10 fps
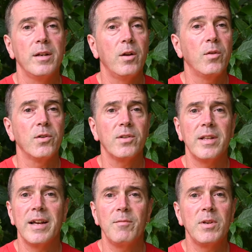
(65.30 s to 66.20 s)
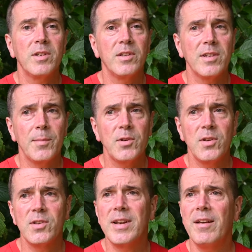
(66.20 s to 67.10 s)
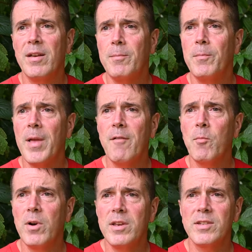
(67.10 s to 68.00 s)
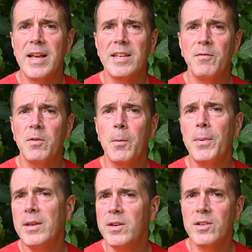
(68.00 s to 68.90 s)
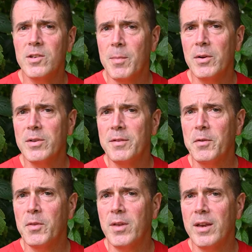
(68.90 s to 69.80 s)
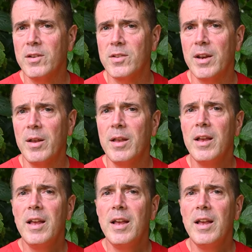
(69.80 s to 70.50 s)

There's a lot of misconceptions, and everybody's got different opinions about different things, and it